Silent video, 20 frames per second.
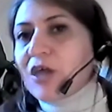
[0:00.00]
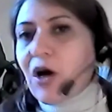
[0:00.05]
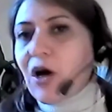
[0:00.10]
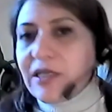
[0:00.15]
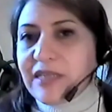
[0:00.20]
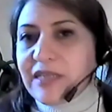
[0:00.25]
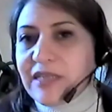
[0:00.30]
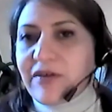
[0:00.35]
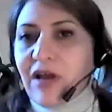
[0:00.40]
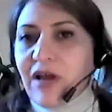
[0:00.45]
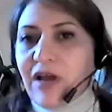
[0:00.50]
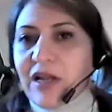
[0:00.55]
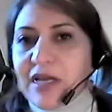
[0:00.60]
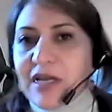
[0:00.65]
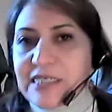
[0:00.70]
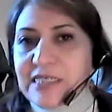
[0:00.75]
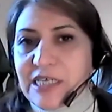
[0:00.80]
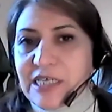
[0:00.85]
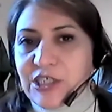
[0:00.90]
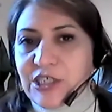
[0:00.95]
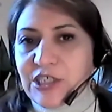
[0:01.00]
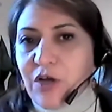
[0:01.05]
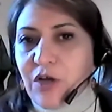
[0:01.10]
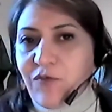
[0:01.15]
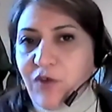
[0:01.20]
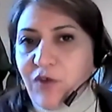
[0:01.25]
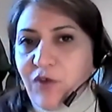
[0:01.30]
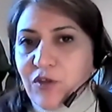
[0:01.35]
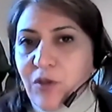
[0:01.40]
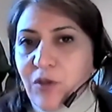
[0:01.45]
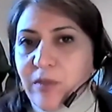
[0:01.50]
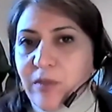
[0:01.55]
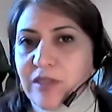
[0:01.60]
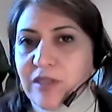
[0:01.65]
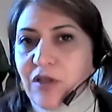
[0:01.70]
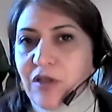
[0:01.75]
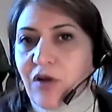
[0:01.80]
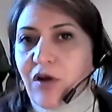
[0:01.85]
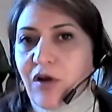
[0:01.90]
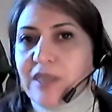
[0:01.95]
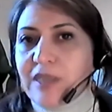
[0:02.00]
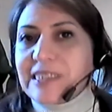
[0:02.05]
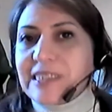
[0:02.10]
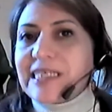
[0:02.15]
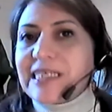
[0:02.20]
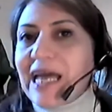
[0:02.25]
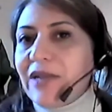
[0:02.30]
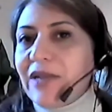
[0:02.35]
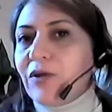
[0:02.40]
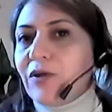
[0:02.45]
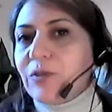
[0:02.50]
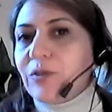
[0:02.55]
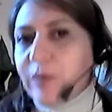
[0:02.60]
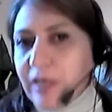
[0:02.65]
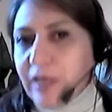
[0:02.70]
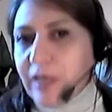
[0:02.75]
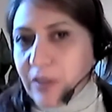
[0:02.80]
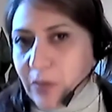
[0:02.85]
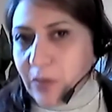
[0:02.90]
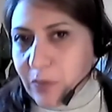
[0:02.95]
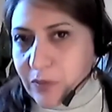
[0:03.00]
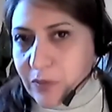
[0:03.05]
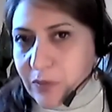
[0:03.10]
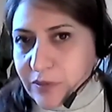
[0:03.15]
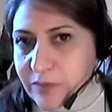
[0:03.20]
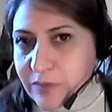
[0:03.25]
on the realization of fundamental rights cannot be ignored.